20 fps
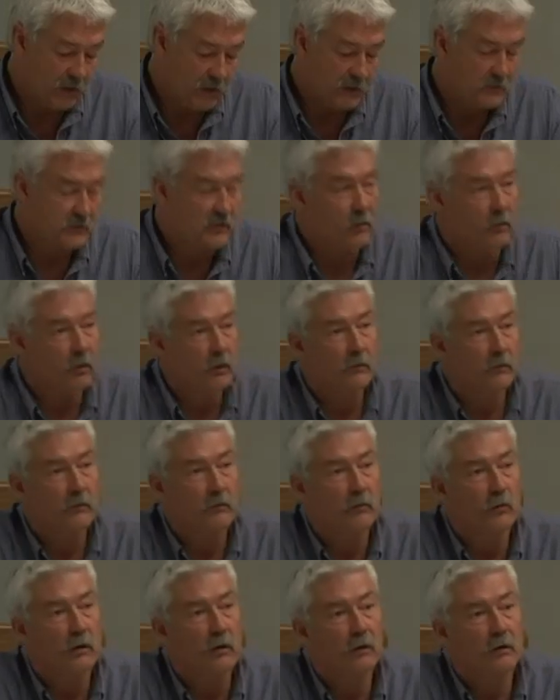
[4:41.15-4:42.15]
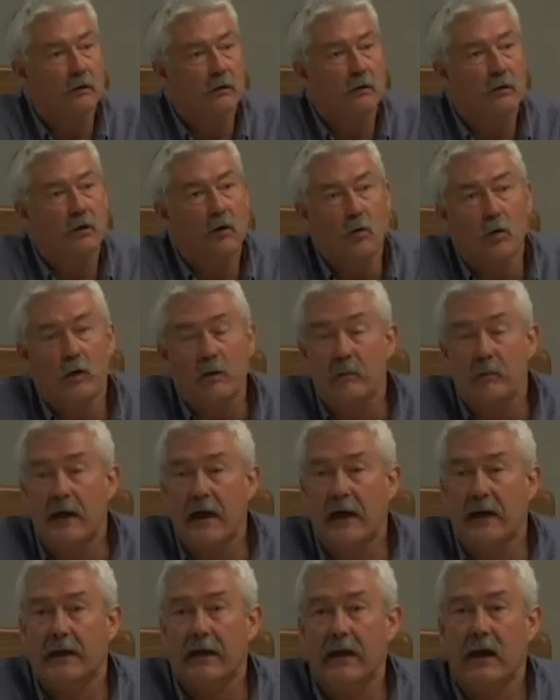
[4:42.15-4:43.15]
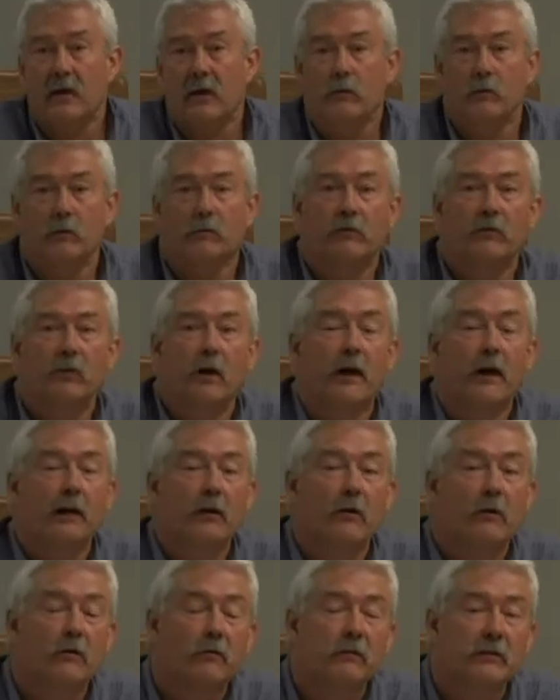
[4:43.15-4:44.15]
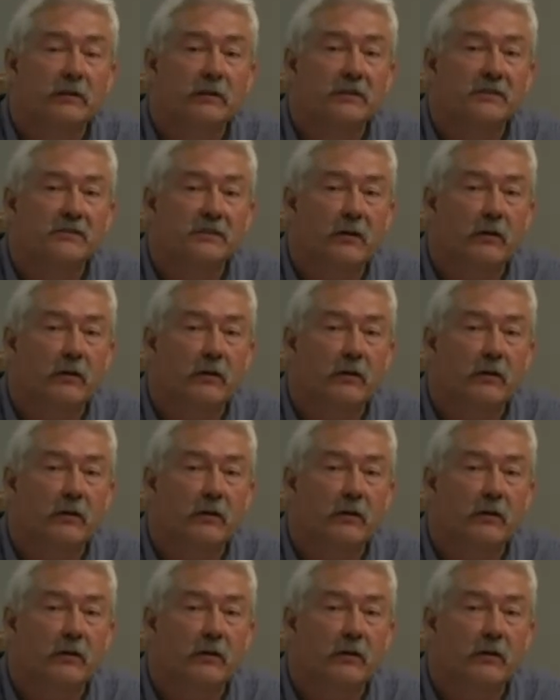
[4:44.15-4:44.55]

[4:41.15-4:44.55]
So we're going back out, we're flying over these